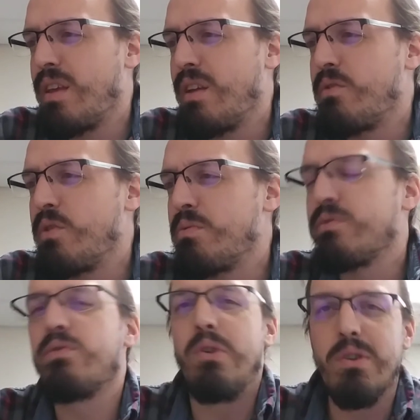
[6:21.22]
if you
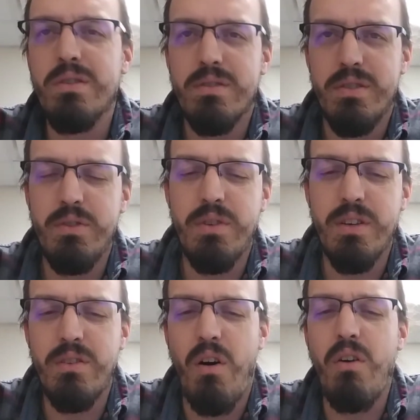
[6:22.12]
prefer, you
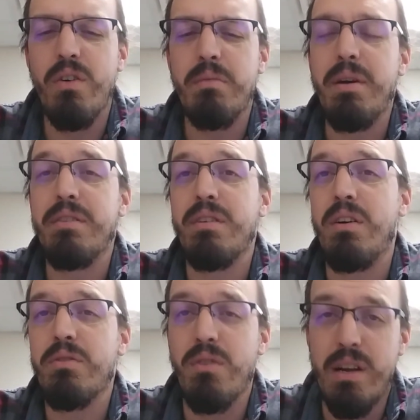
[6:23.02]
can call it a mental
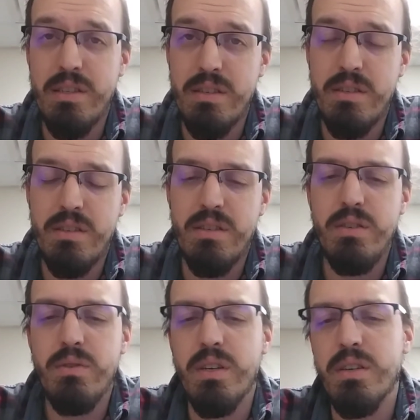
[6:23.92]
health crisis.
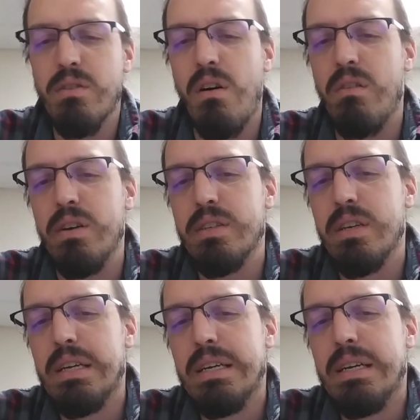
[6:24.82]
You can call it,
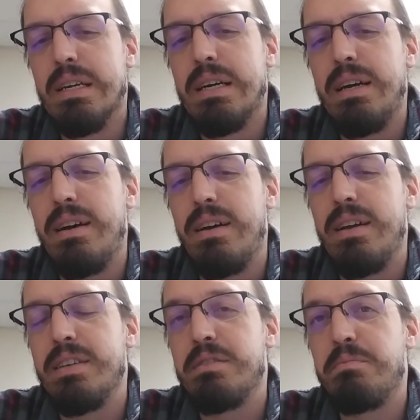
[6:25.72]

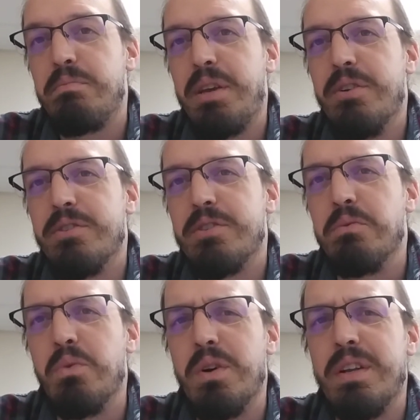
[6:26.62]
as Peterson
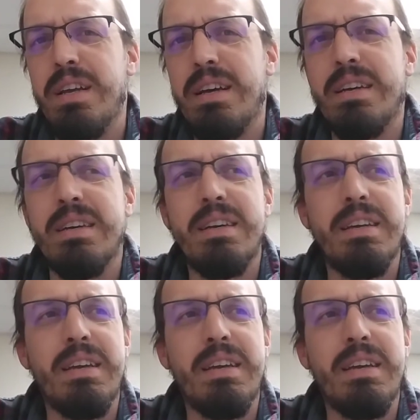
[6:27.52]
would, a